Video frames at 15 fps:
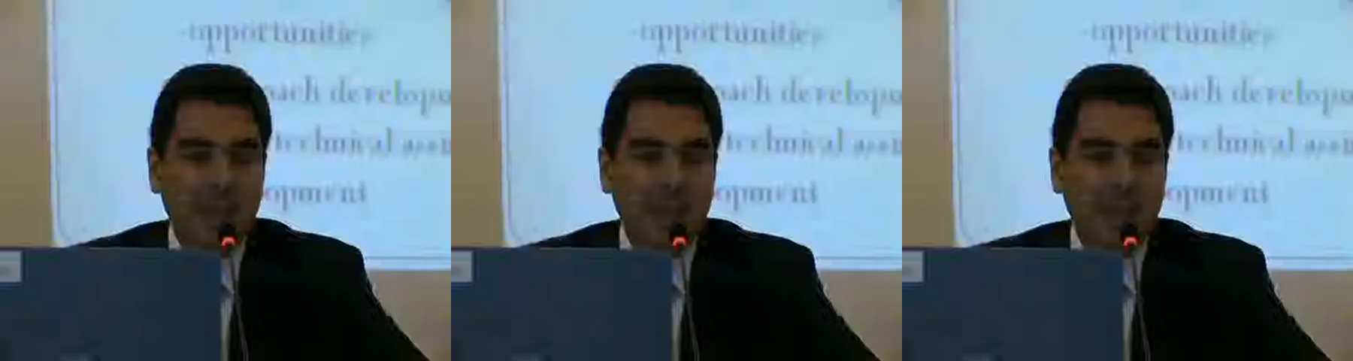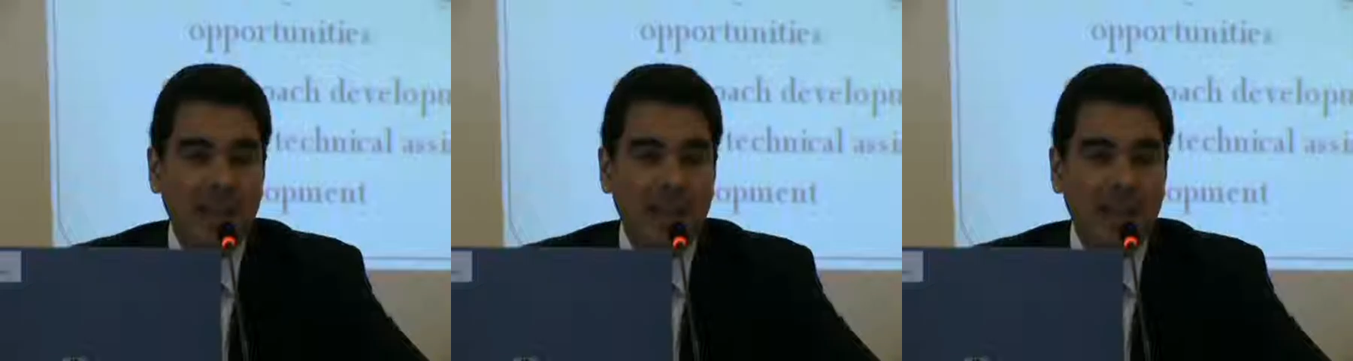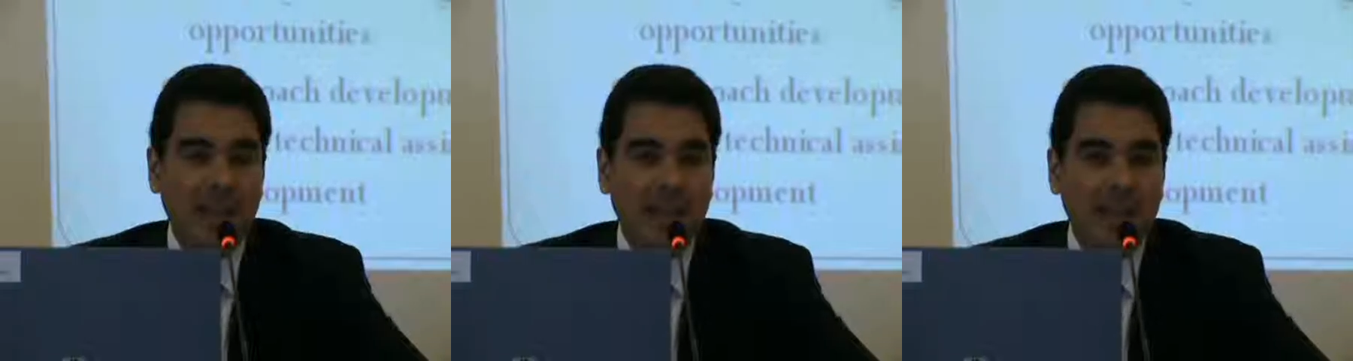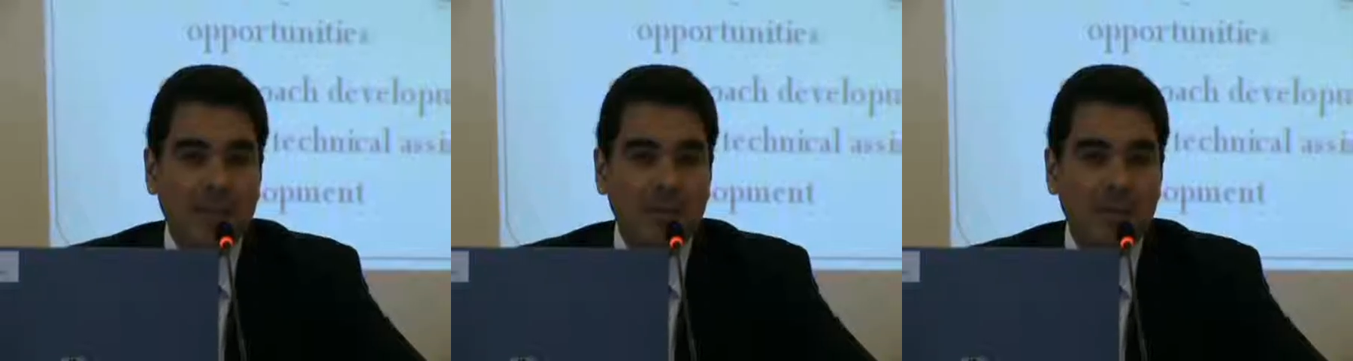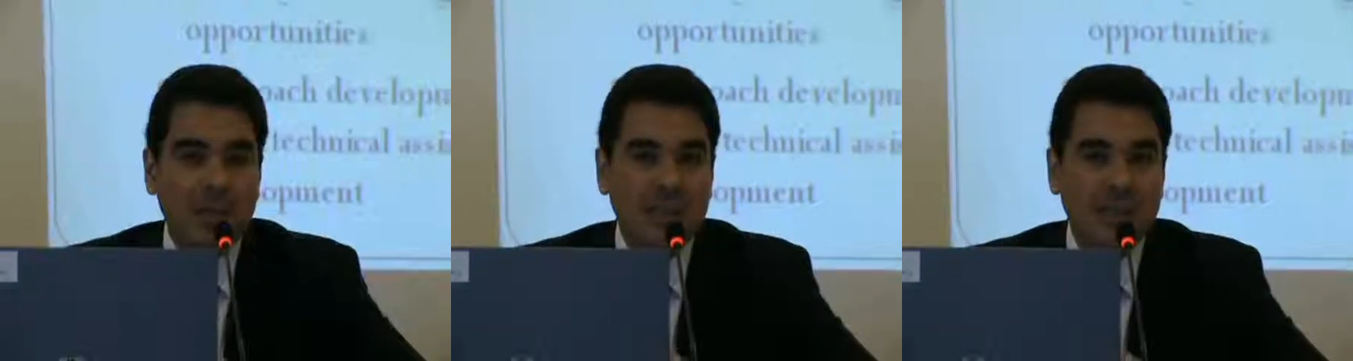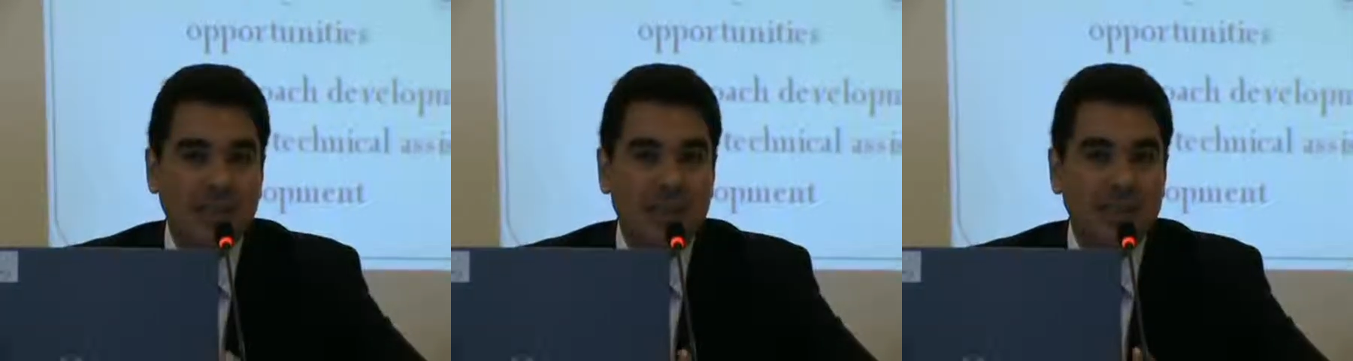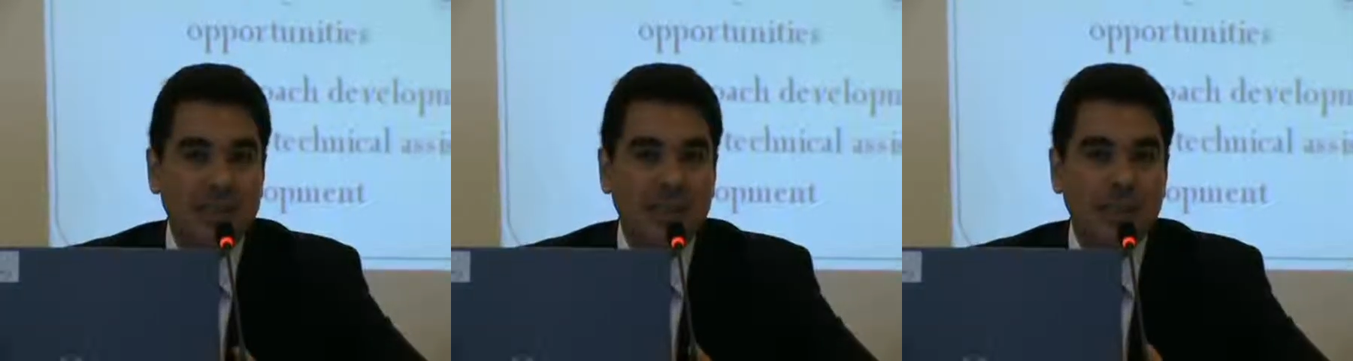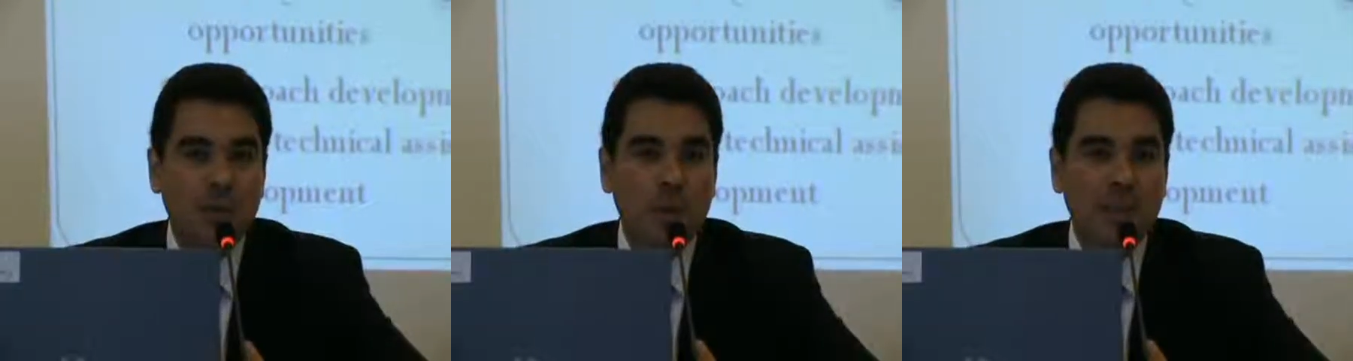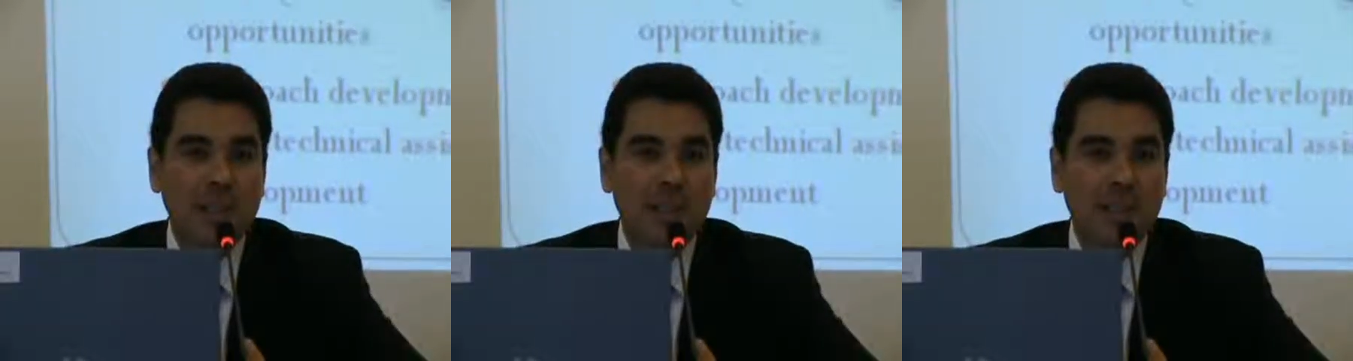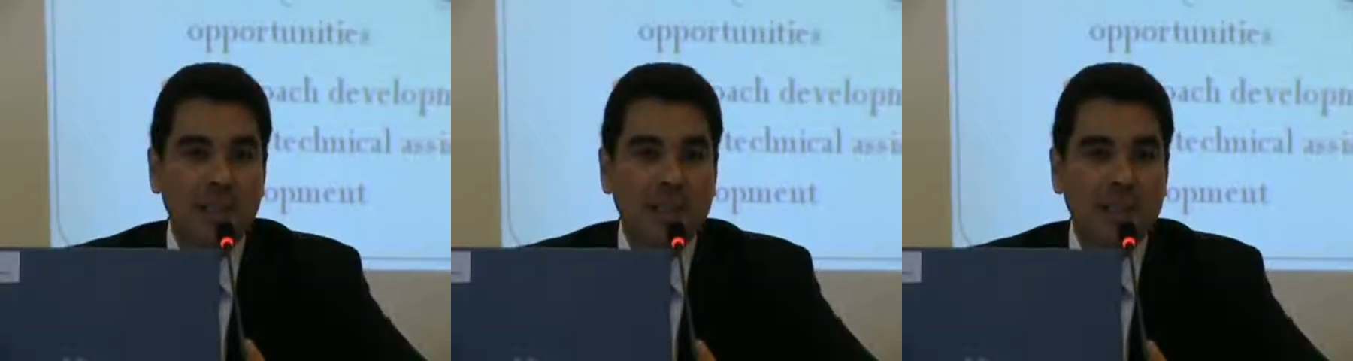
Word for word: Like diasporas are these wealthy